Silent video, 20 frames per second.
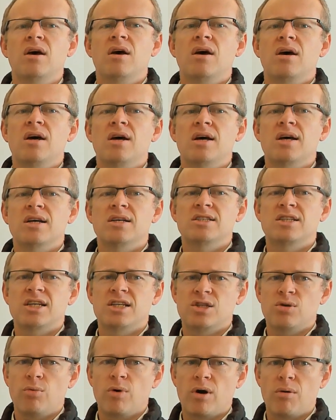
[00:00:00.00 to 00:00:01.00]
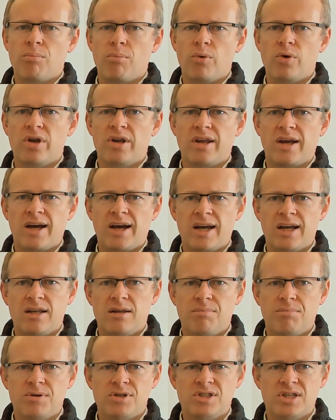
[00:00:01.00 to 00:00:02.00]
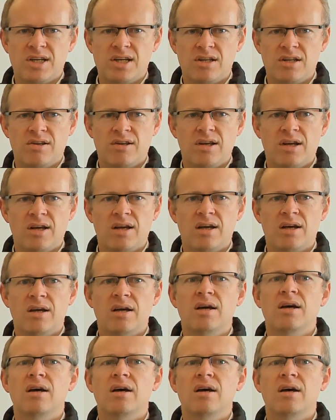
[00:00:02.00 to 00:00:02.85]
61.8%